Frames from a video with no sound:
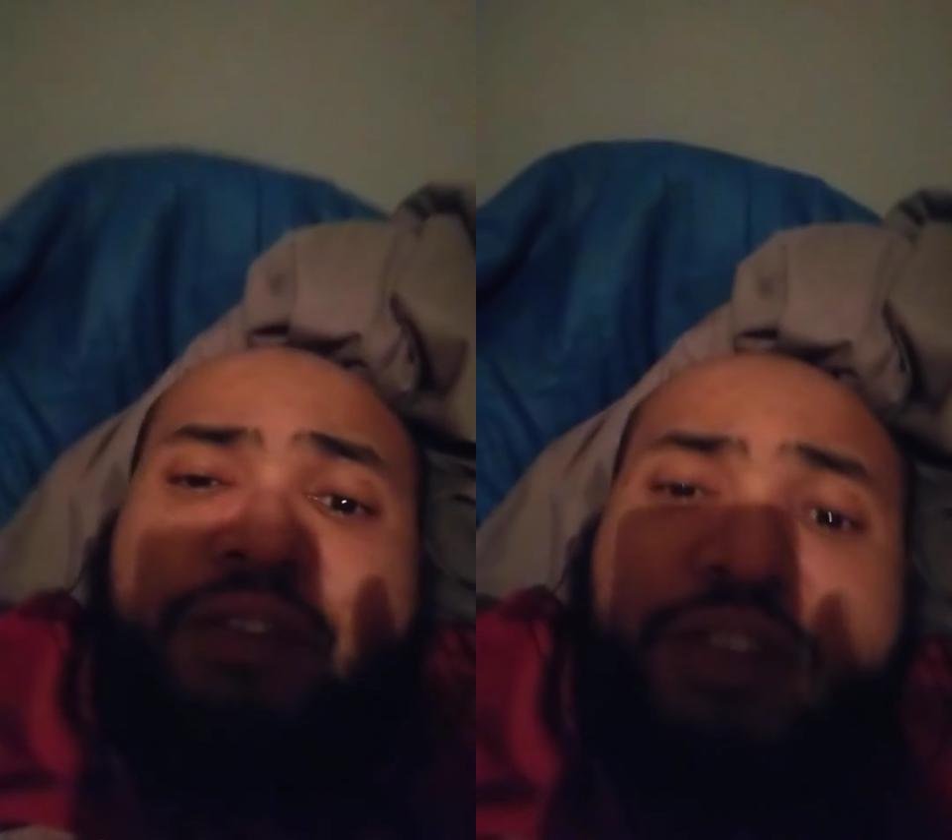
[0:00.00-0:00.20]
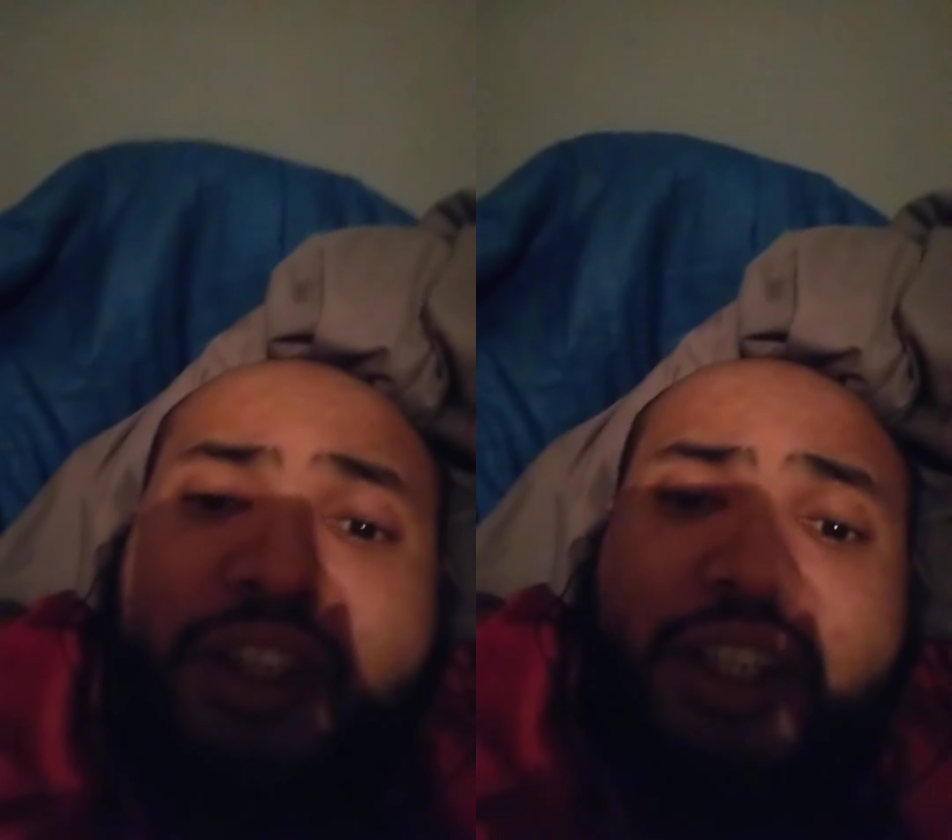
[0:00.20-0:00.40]

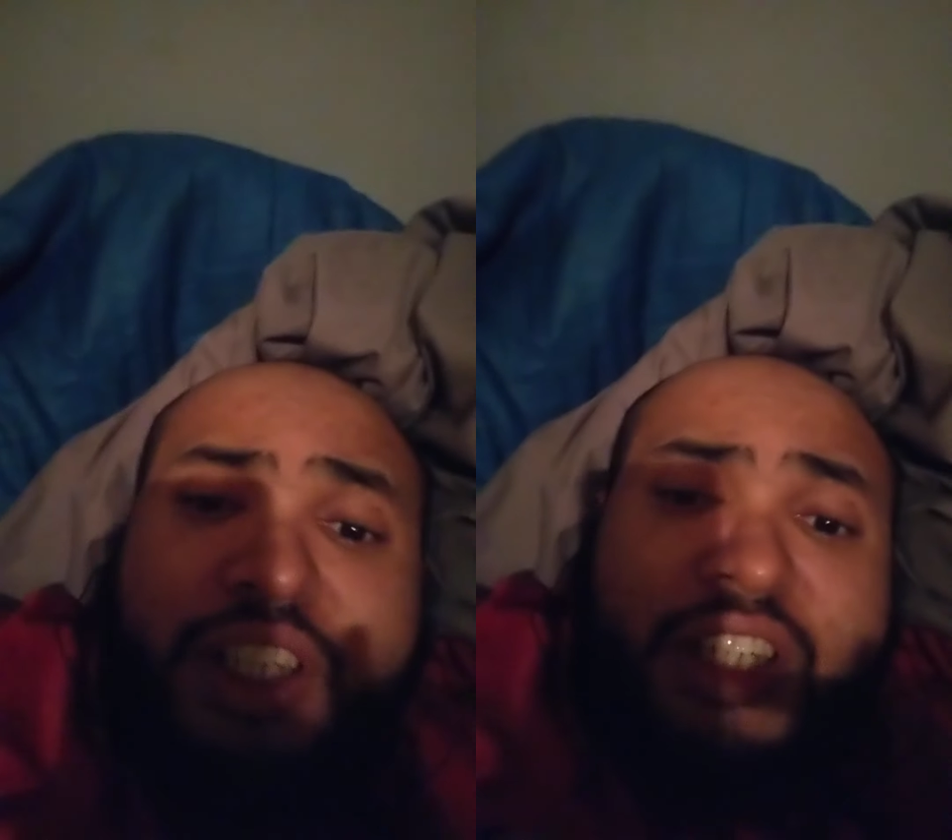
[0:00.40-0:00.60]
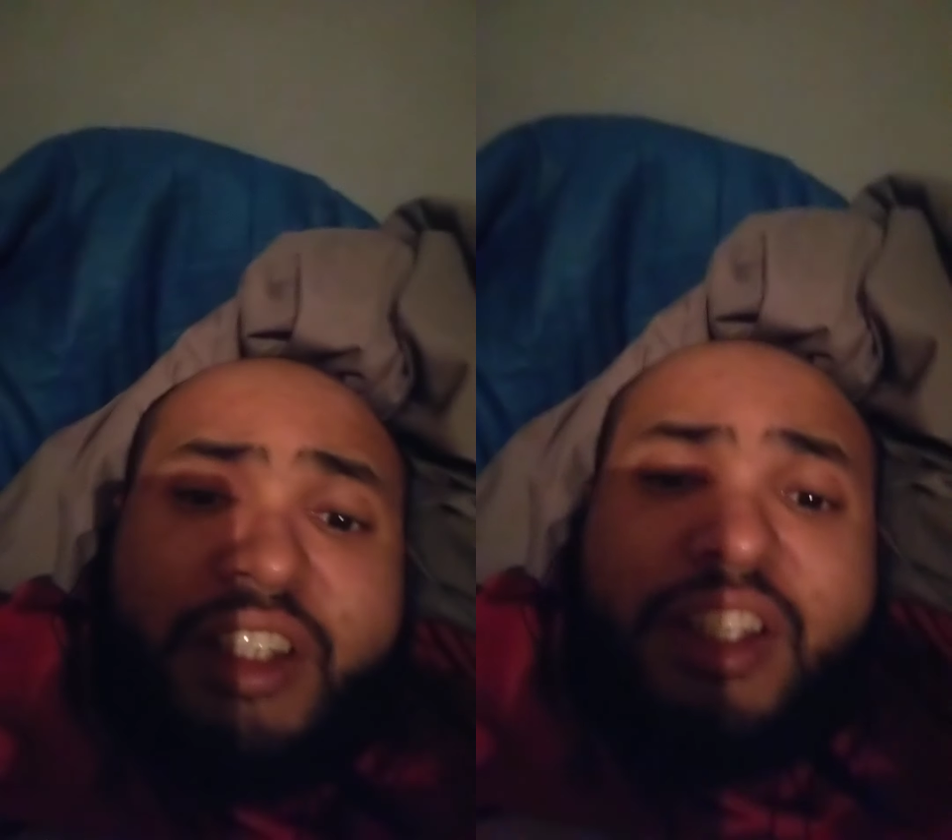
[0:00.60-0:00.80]

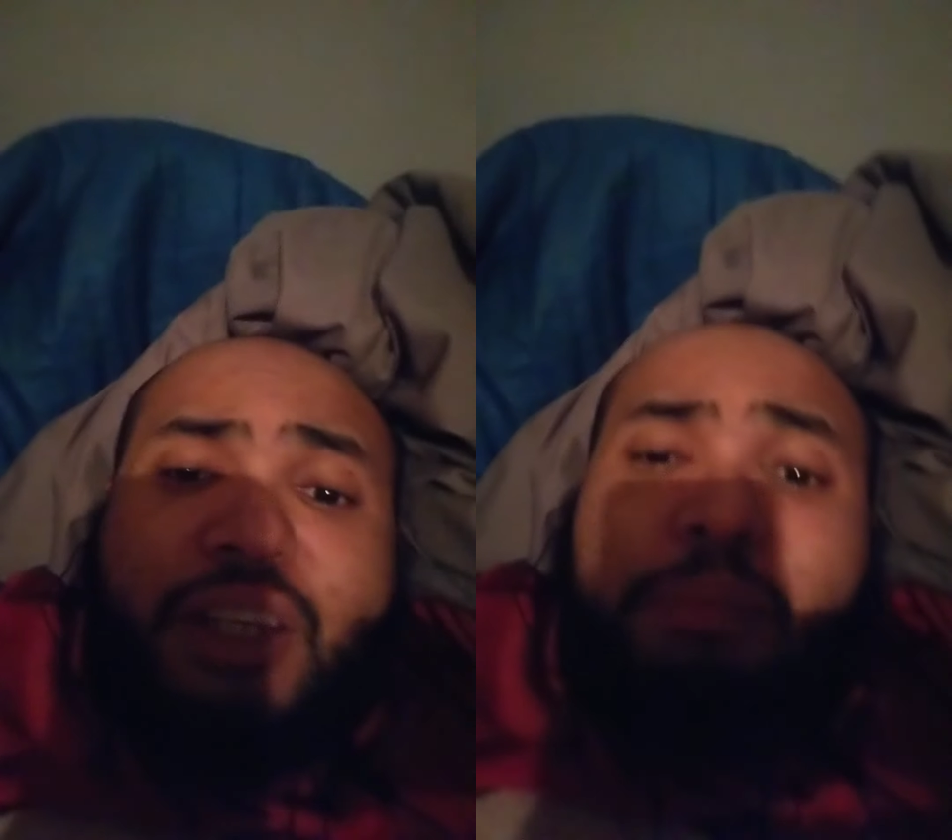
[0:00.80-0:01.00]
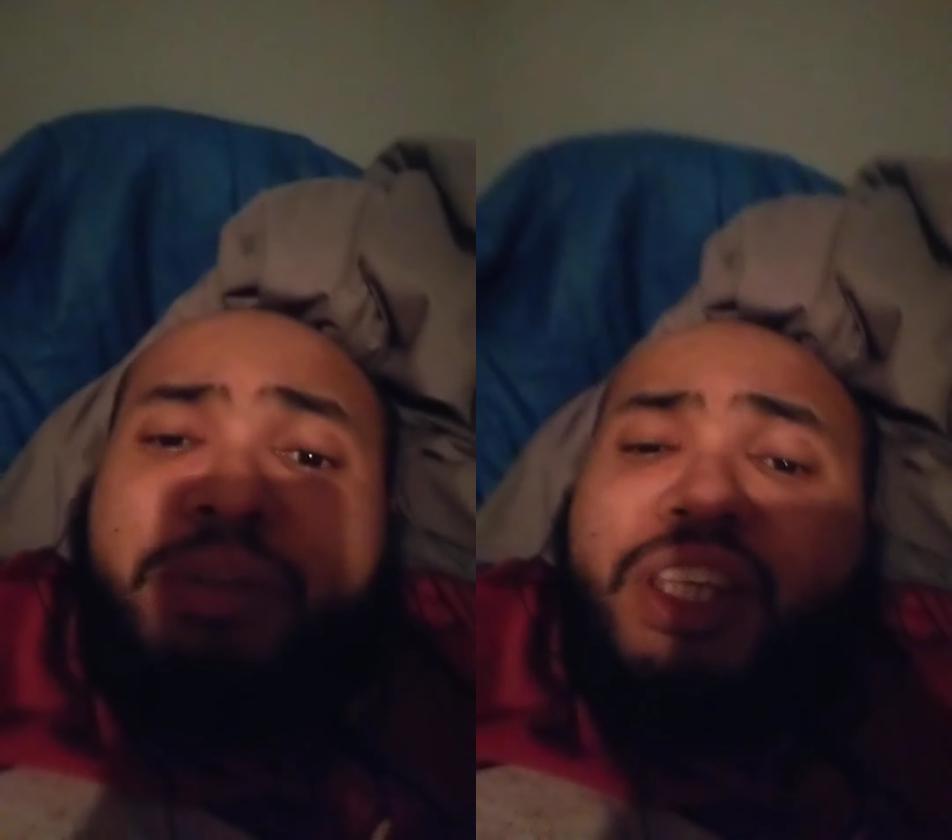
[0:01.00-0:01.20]

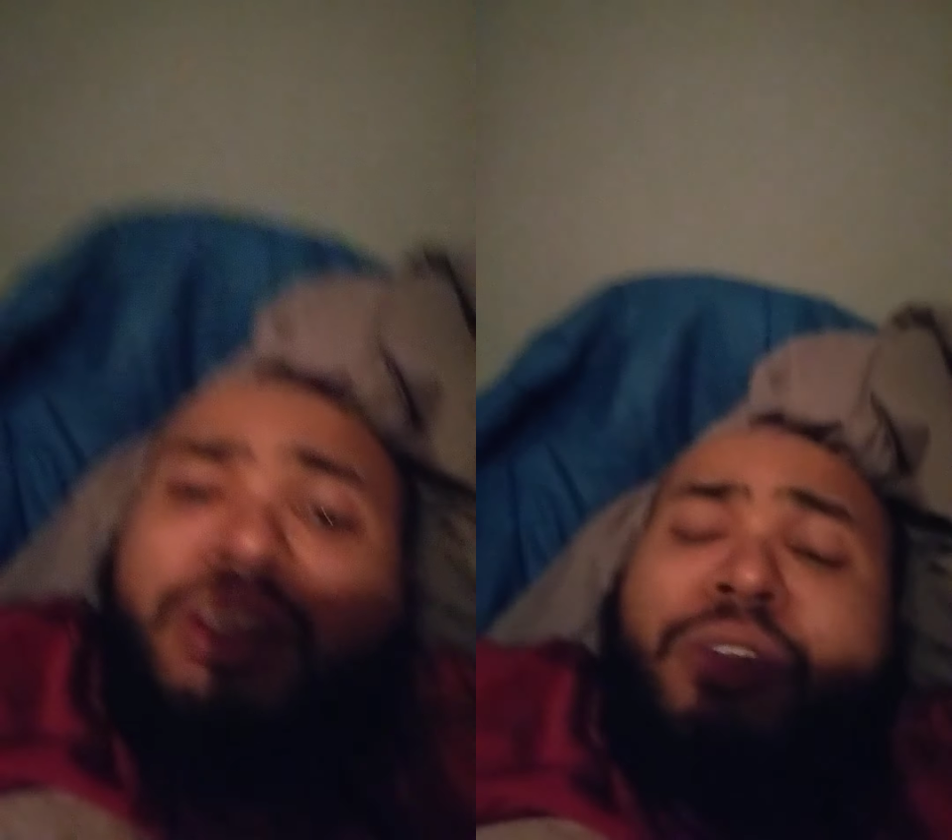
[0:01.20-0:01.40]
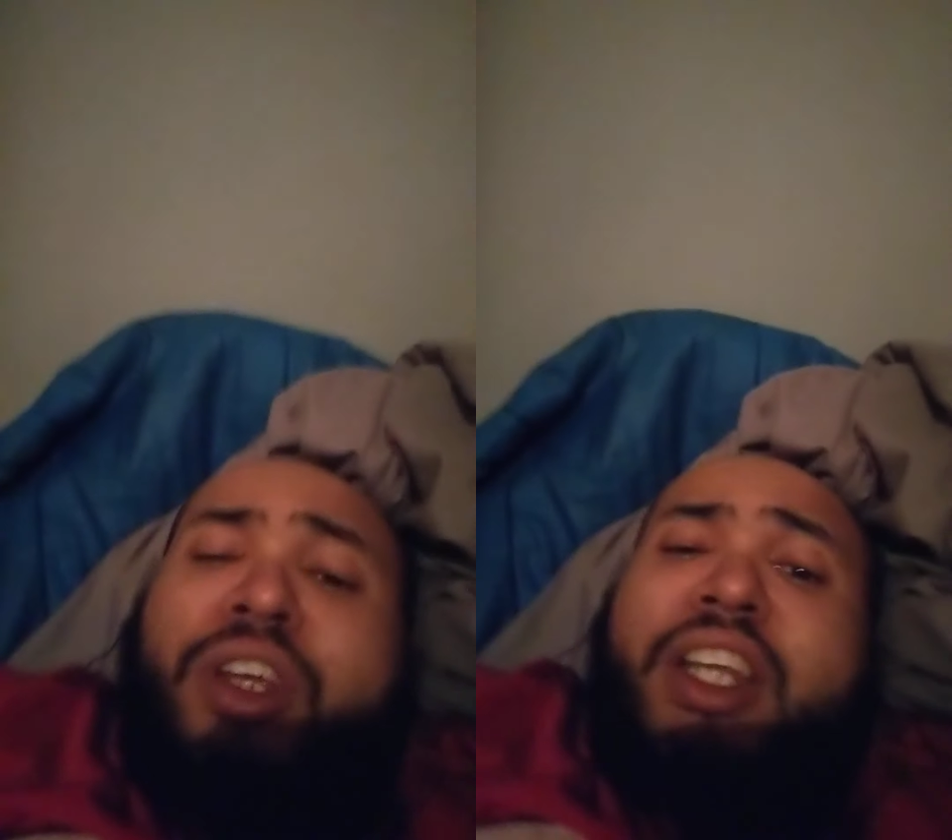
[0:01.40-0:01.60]

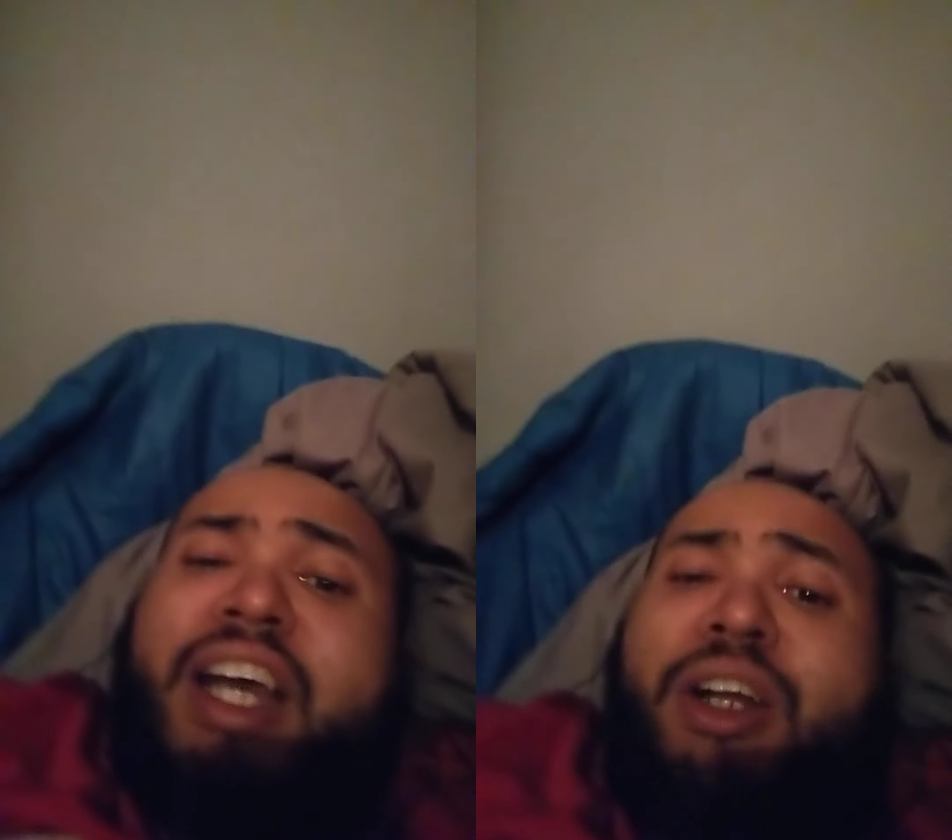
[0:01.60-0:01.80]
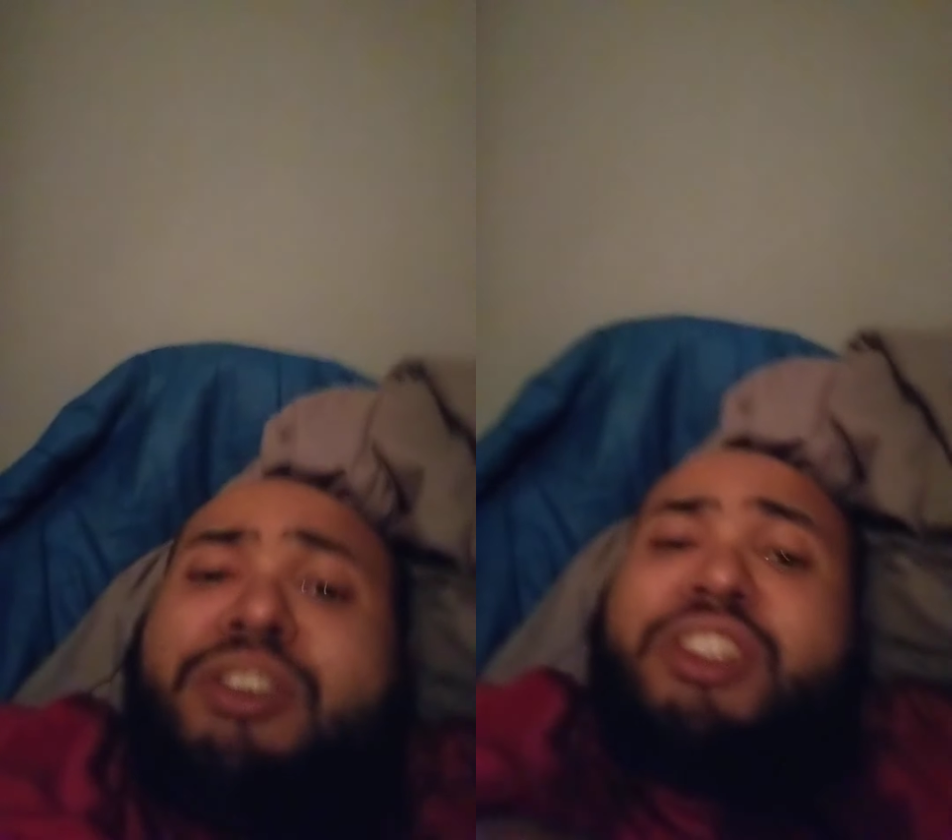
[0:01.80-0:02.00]
on
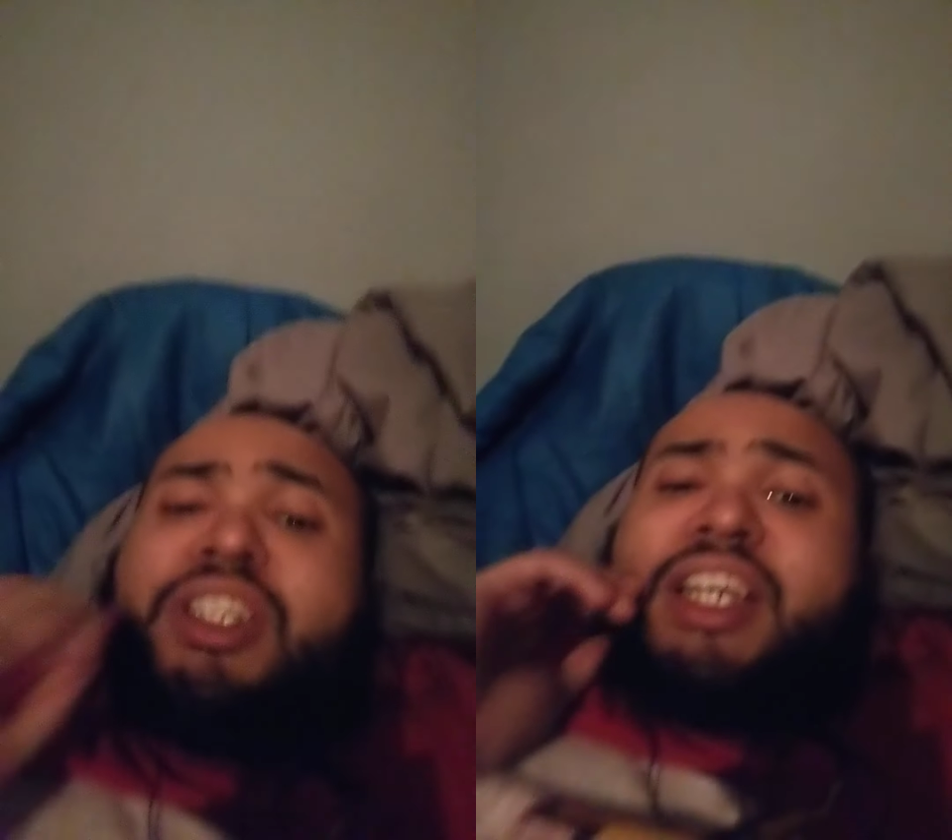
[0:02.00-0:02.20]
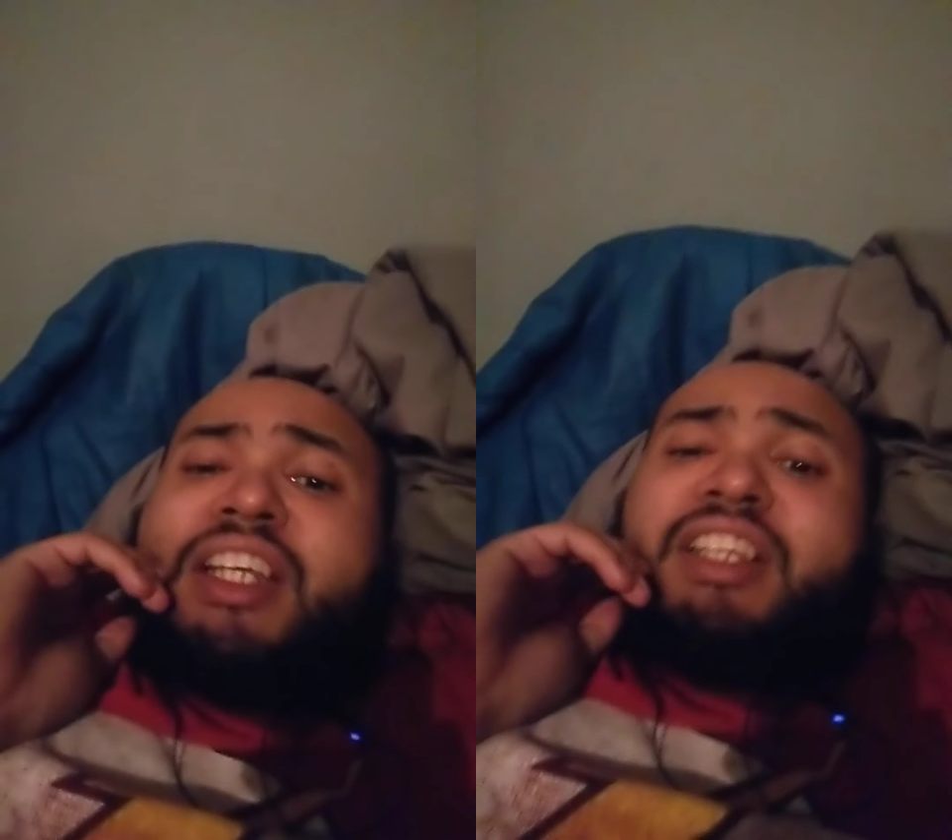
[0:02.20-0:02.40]
how to
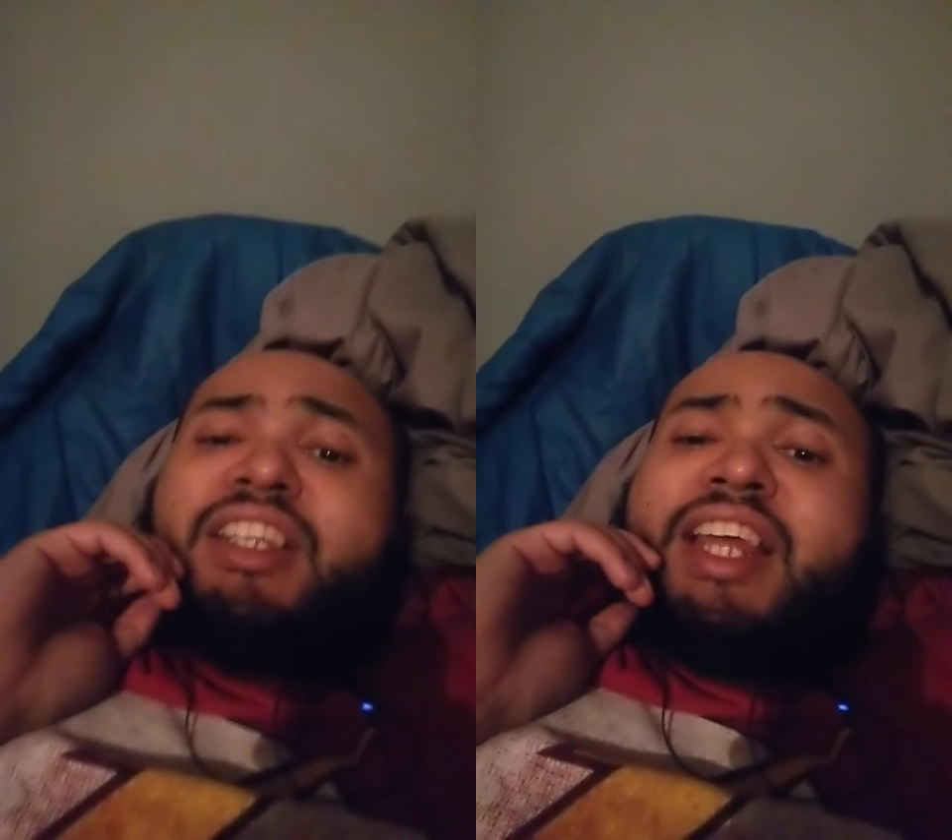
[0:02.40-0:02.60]
like